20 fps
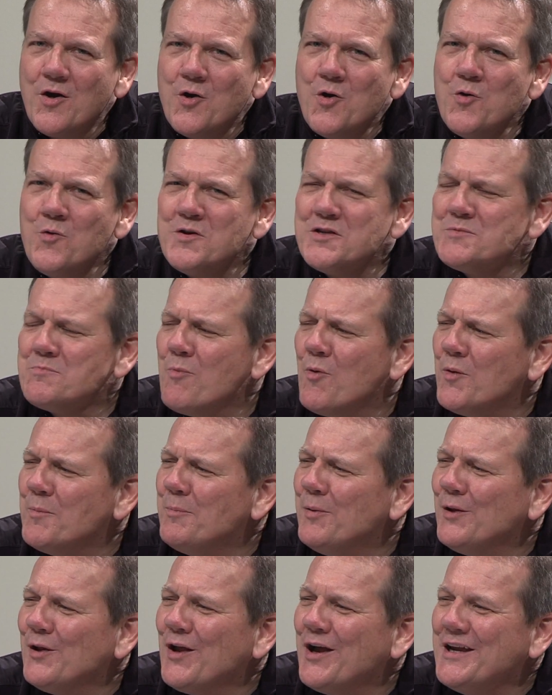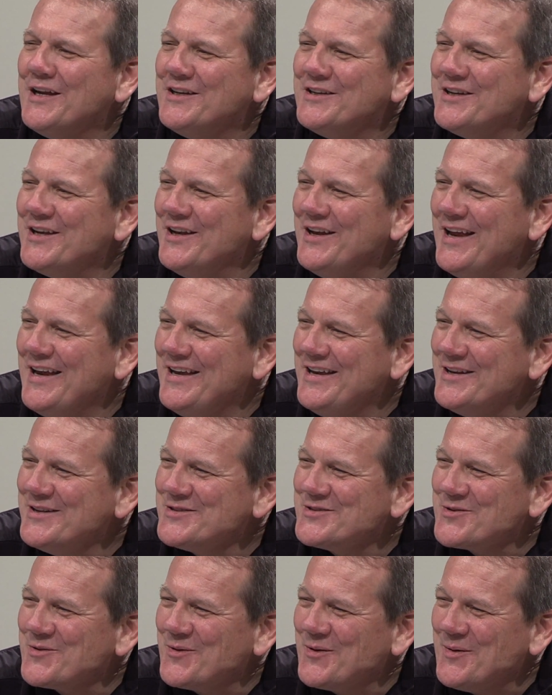who is more polite,
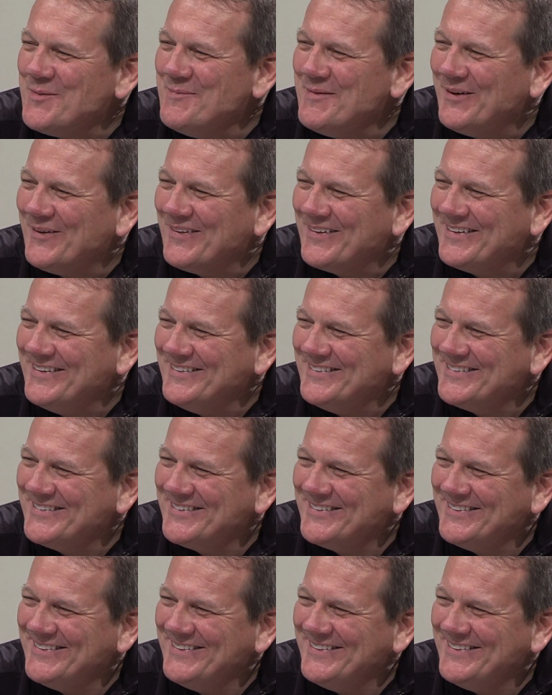Canadians or Americans?